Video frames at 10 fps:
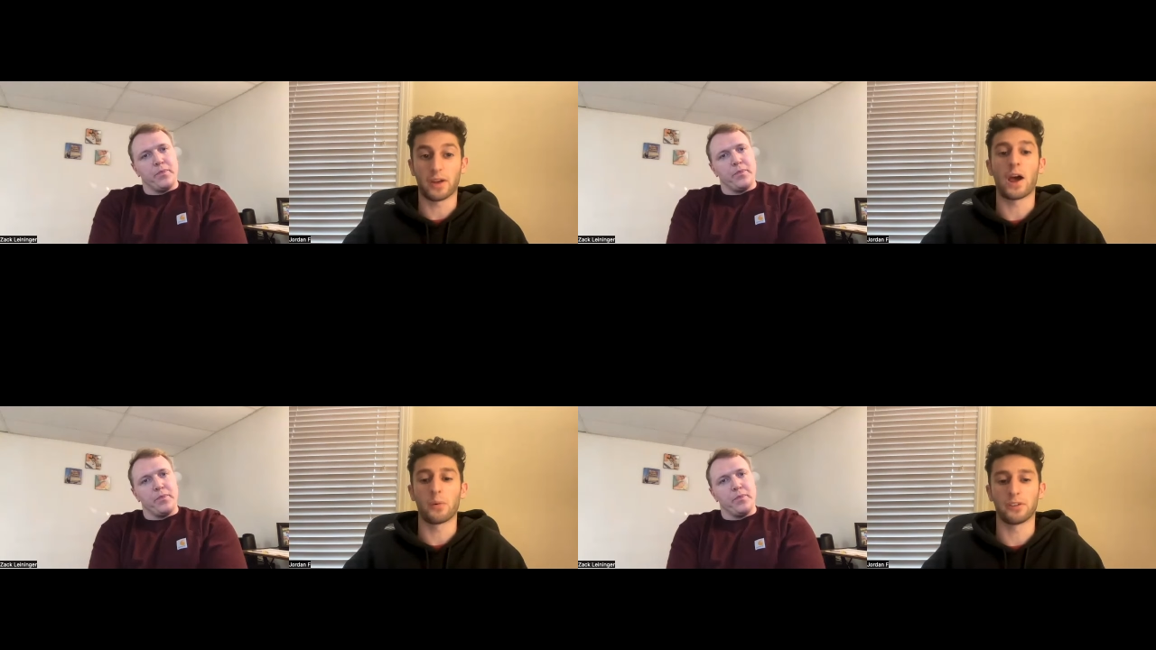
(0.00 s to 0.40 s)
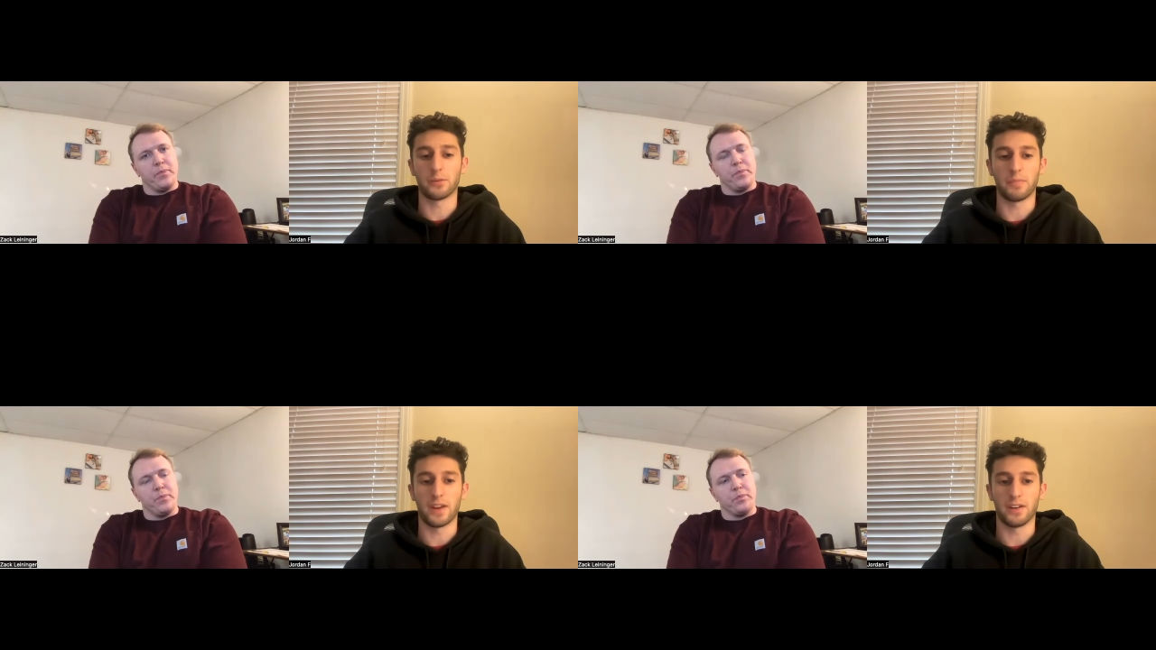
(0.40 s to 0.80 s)
Speaker 1: how has
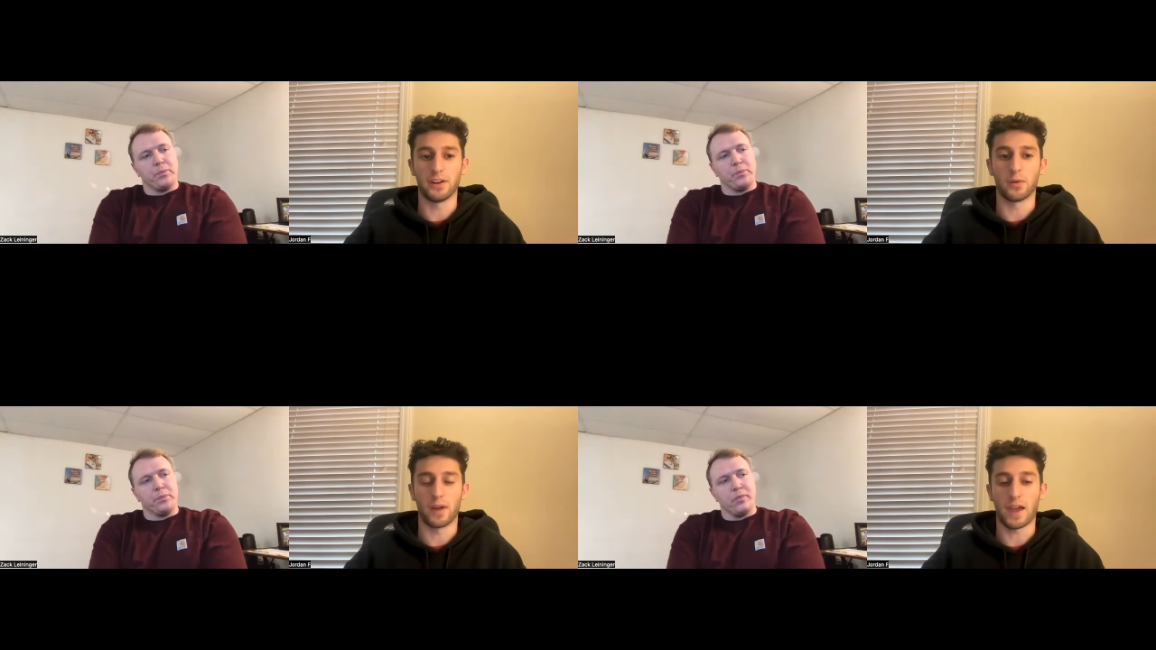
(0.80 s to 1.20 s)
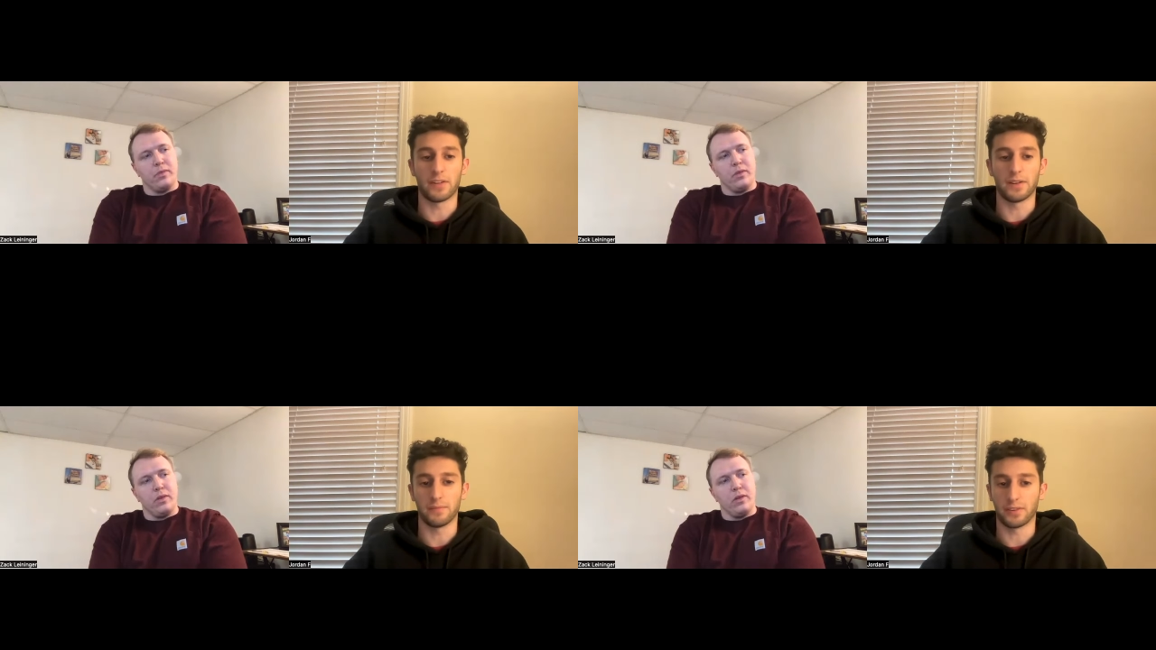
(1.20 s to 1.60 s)
it been, you know,
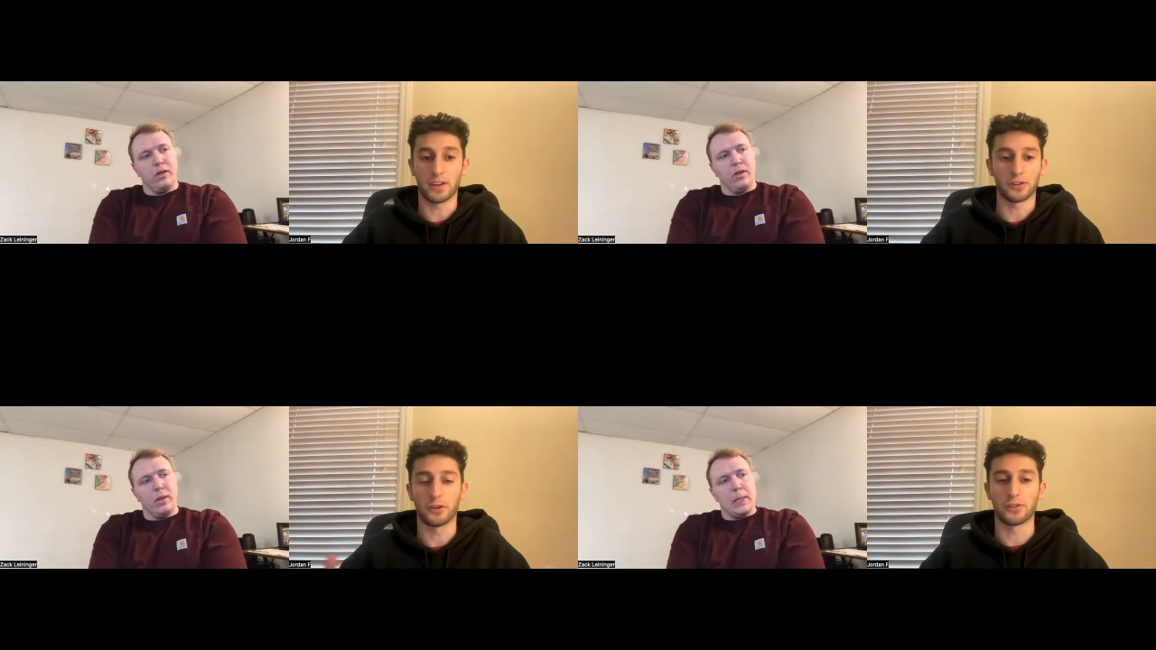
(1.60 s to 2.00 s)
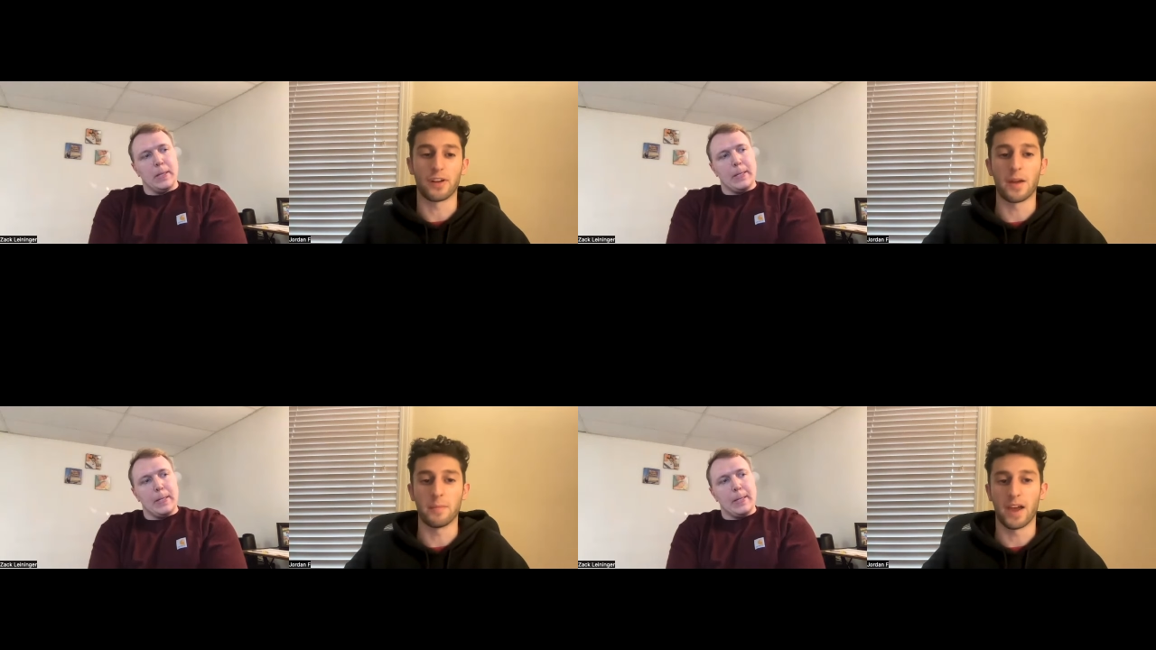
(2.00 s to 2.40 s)
having essentially your
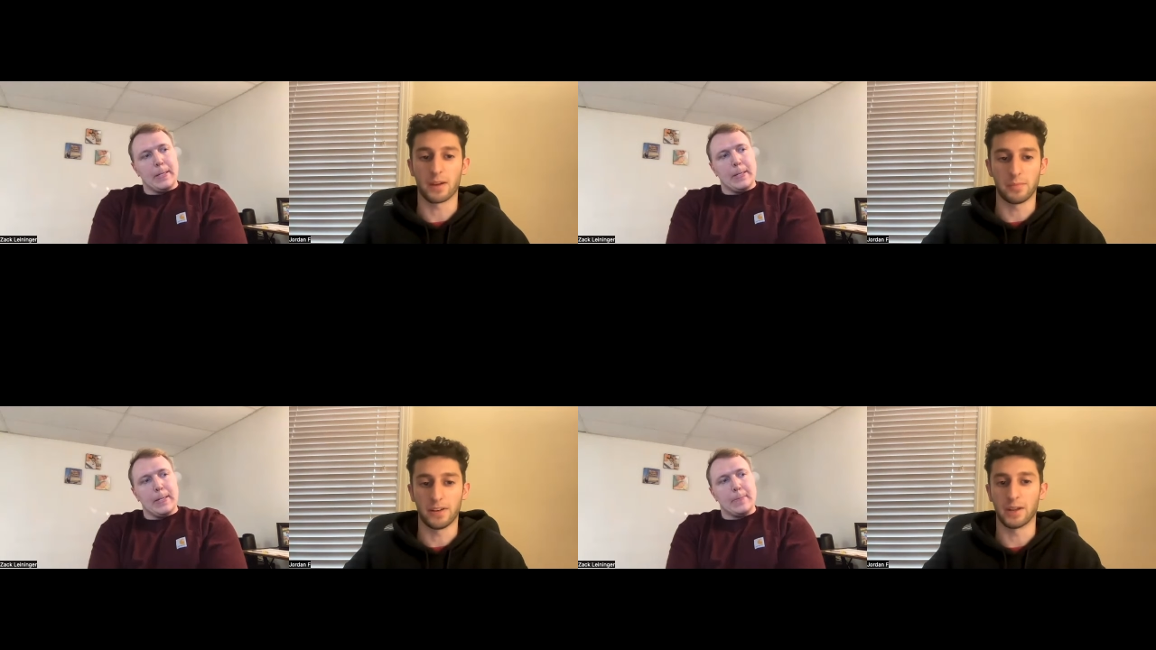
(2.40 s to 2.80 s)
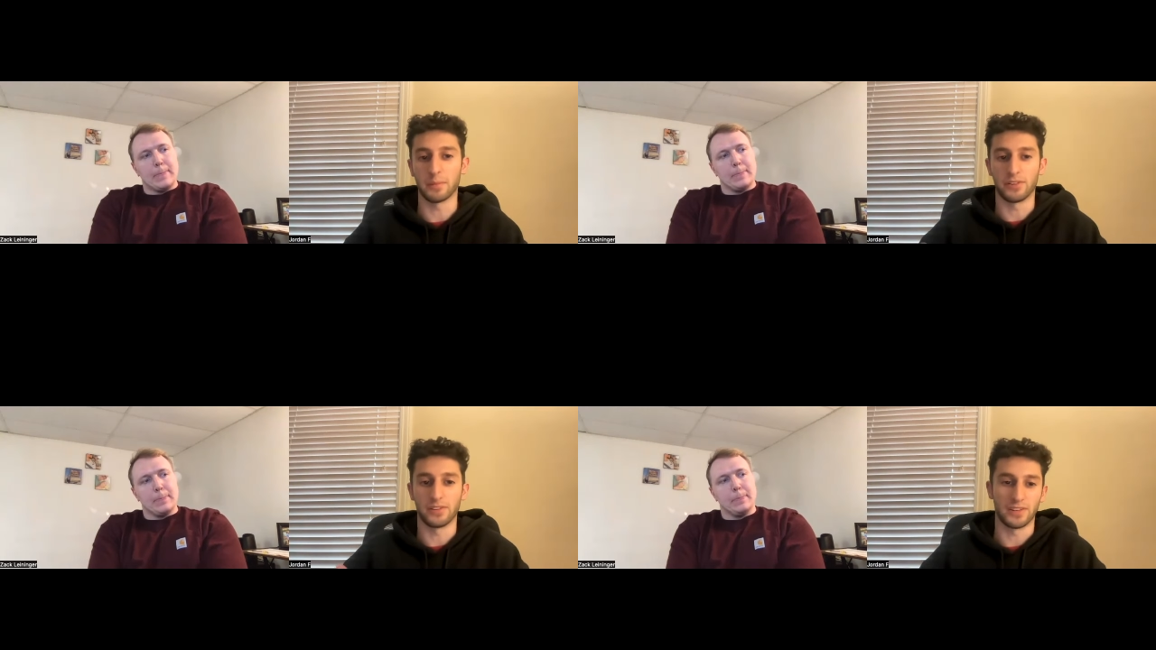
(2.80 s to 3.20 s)
time back, being
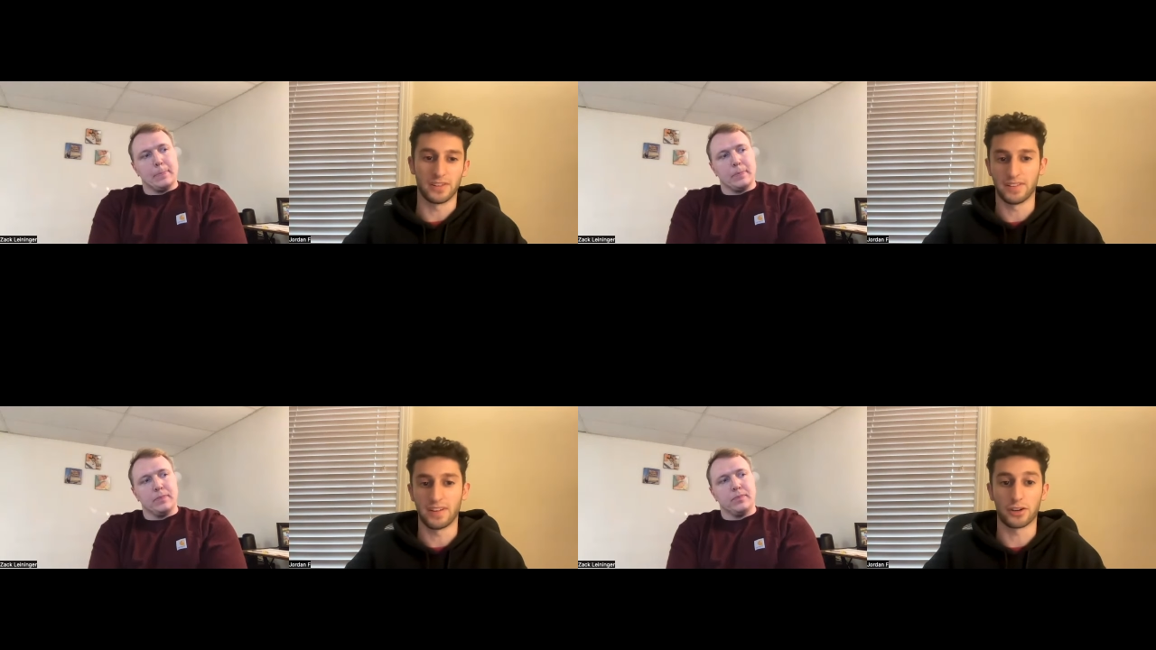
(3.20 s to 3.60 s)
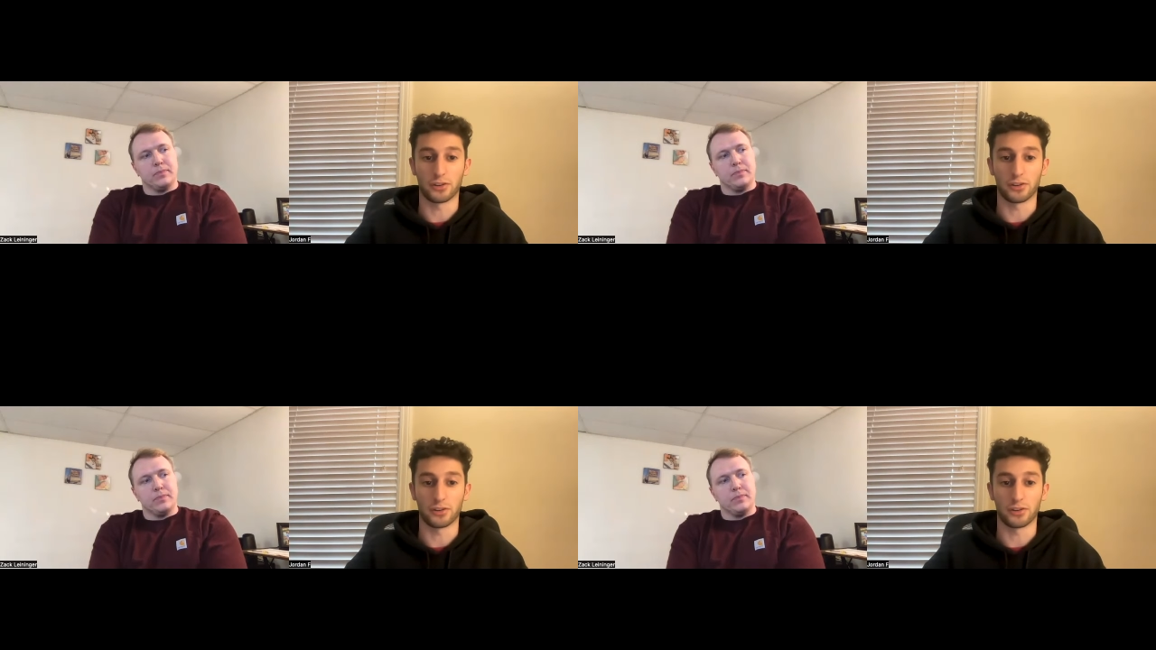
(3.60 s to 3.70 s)
able to not